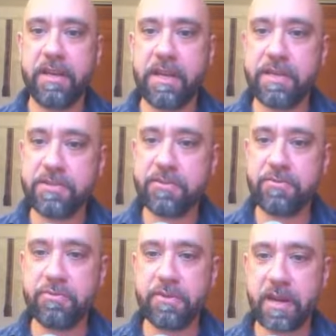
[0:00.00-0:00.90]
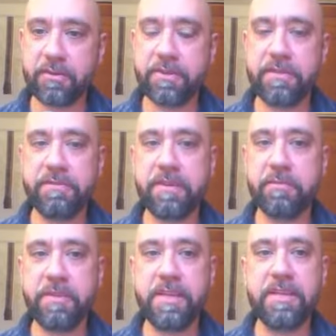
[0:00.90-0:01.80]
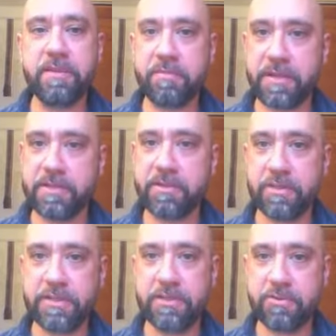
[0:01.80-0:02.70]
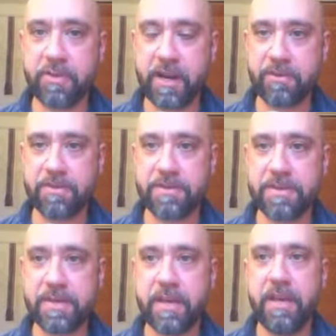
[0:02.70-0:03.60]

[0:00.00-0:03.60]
into not only the film medium, but into only two hours.